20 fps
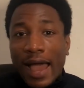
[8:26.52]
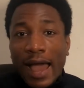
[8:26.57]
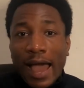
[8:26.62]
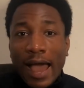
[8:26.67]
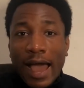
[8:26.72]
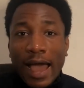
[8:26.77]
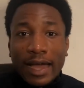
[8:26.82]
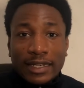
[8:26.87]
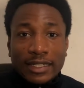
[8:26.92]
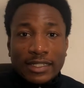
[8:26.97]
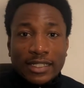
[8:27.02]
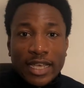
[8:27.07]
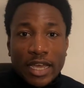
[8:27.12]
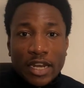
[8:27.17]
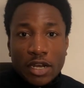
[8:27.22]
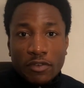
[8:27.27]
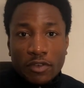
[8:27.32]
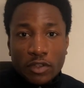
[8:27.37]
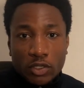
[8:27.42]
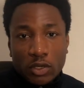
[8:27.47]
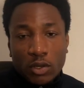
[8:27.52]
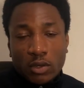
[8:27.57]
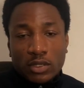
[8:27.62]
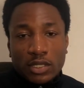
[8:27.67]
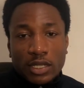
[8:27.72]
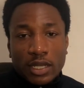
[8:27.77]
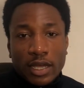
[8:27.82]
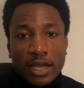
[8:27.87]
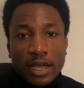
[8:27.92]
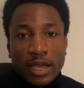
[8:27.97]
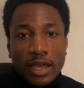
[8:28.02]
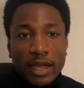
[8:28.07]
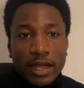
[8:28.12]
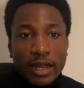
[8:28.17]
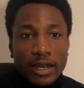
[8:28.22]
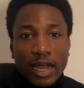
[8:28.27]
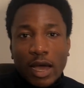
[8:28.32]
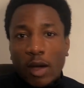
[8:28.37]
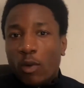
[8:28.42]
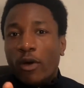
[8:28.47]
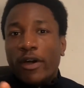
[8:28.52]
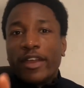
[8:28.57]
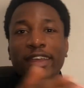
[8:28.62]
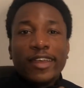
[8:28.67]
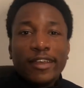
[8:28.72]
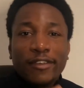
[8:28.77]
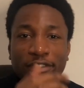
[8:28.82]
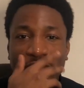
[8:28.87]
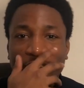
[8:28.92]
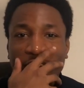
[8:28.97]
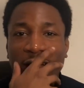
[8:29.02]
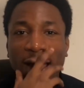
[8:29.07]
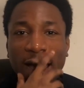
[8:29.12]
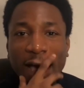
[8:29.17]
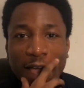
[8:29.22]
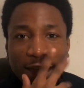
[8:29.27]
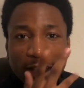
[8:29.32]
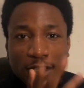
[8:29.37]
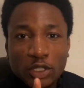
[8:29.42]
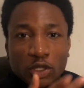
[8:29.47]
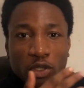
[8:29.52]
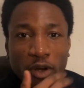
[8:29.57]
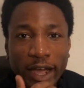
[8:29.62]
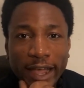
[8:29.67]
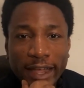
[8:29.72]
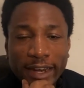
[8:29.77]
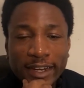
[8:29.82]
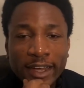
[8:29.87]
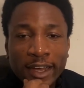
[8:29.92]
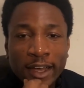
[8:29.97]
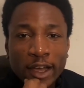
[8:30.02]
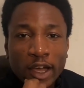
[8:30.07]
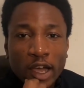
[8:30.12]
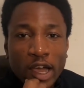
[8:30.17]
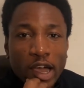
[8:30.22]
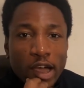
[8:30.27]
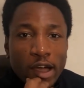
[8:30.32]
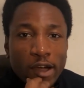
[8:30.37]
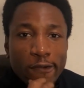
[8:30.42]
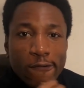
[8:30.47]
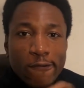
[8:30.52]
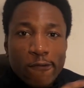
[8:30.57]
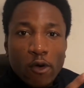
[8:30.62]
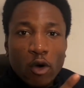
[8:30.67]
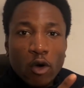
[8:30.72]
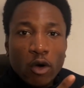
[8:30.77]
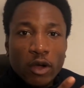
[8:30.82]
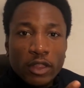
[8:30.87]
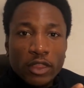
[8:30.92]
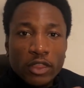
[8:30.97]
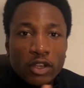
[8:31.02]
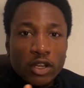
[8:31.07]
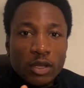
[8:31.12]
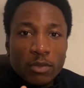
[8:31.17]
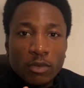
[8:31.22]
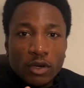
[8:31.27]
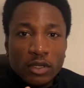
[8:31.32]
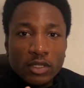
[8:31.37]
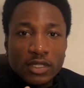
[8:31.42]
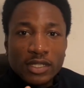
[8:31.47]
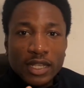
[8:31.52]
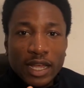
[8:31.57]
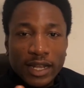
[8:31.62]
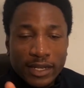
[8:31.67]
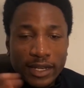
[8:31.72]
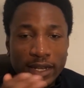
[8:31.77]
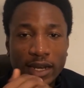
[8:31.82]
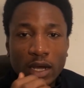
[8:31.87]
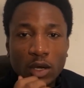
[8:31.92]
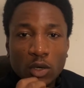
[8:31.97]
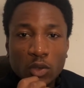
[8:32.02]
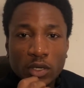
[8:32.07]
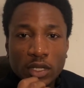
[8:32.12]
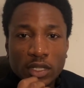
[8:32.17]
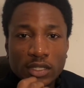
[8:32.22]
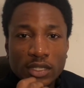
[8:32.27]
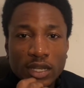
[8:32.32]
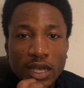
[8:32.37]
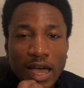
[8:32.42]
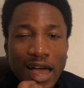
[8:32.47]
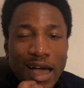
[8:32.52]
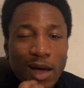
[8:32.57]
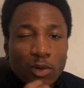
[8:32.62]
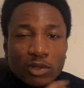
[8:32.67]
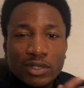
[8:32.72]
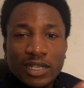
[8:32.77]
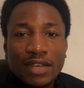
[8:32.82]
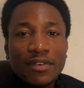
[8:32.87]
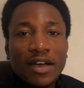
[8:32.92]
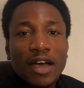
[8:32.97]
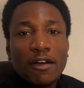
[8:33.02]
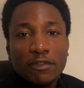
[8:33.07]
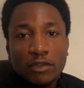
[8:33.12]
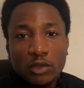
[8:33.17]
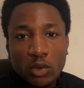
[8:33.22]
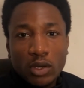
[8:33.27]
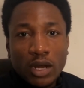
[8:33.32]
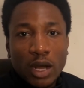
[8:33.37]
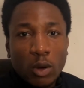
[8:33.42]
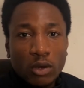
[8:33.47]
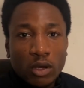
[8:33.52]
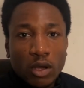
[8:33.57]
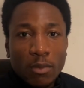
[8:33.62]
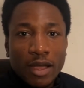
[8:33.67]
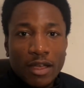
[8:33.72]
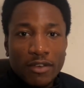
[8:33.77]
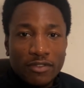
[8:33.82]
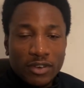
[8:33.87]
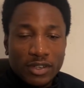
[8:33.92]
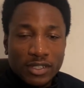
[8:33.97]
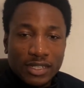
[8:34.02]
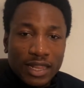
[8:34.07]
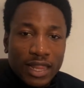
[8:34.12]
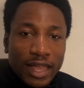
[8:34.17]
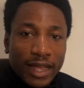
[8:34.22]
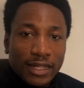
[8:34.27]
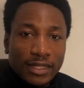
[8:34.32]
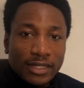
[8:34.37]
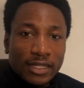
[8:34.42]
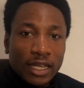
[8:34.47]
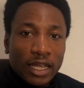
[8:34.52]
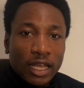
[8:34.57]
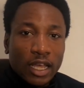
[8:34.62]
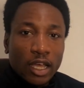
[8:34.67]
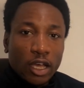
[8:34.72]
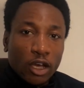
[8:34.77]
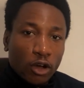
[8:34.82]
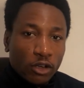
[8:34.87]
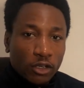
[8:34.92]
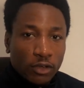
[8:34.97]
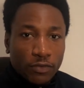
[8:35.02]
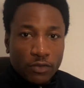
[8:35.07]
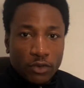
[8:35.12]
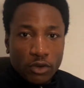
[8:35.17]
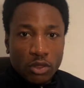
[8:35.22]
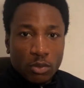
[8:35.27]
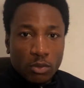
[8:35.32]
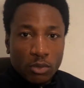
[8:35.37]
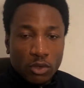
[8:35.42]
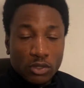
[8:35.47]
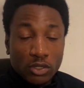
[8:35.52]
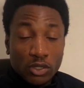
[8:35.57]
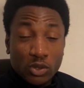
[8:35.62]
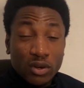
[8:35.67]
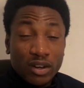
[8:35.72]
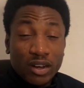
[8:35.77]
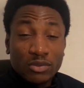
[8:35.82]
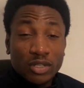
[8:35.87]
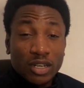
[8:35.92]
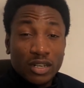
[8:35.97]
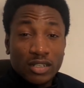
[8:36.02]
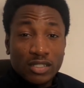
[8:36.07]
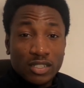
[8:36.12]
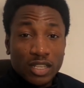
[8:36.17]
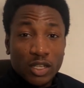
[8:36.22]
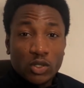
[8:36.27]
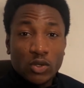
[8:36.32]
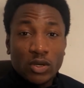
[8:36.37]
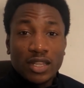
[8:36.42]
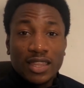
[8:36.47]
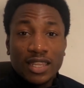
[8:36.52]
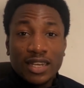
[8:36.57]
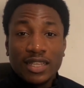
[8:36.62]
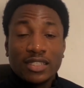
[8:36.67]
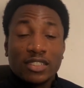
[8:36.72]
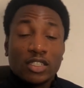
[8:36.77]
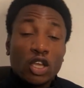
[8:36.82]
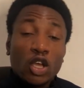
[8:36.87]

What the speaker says: I didn't see any results. Now, what if I tried for 3 months and then I'll quit? I would never have known I would get my first client on the 4th month. You see what I'm trying to say? So the thing is,